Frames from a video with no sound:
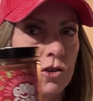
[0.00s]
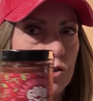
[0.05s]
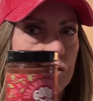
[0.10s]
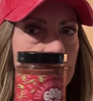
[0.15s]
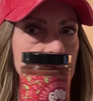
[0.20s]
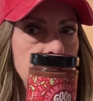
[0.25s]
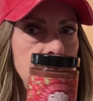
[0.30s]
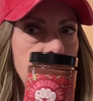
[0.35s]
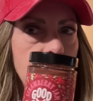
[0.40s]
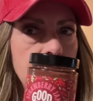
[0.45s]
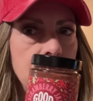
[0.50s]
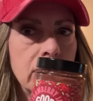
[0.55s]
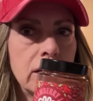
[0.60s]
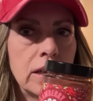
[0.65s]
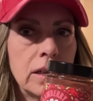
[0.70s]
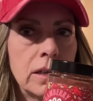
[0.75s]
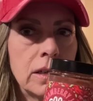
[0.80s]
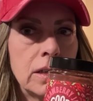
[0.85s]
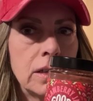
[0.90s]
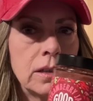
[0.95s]
you can get.
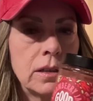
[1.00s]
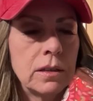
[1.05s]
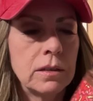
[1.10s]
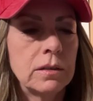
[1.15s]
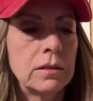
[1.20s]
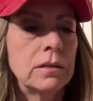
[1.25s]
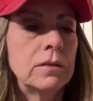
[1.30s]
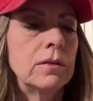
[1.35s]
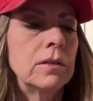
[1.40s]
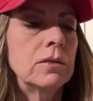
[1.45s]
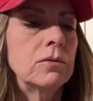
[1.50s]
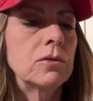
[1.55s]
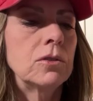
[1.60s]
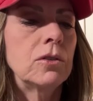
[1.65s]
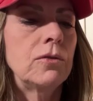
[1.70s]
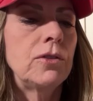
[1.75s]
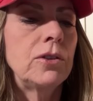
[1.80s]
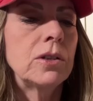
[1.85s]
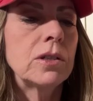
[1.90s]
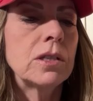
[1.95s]
I don't know
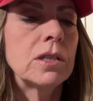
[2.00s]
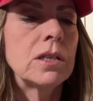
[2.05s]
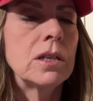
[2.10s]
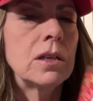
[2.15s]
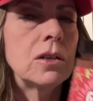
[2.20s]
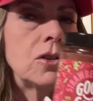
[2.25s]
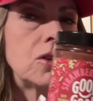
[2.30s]
if you can see it.